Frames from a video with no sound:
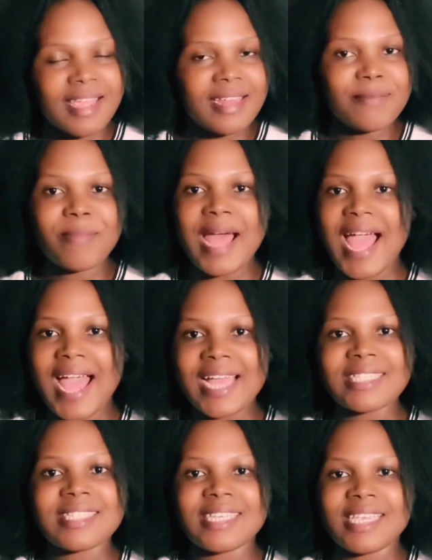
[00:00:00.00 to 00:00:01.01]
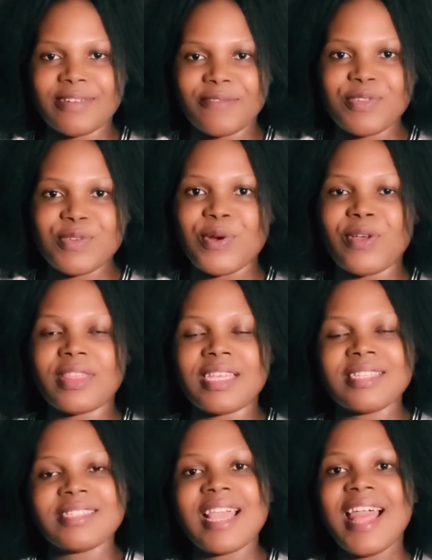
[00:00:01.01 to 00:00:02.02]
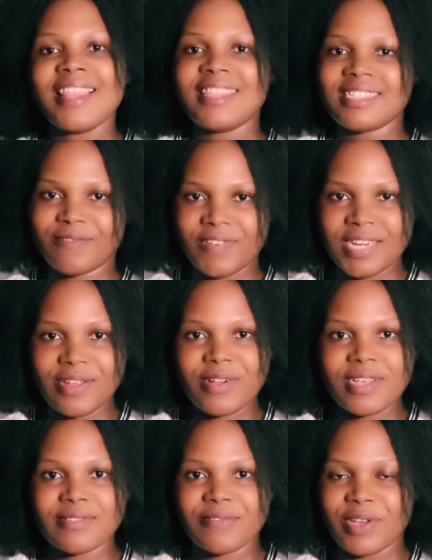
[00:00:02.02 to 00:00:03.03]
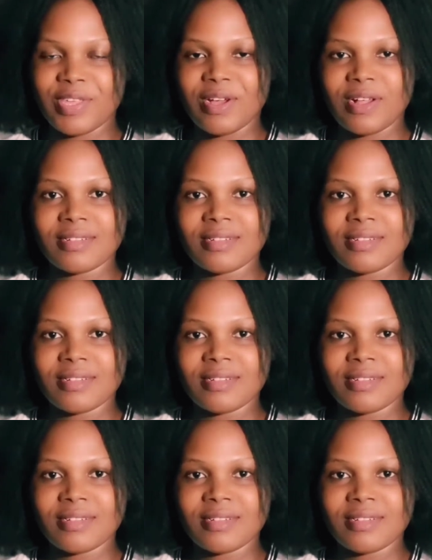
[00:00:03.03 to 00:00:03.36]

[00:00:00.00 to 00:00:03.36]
and Bahati and few others, this video is for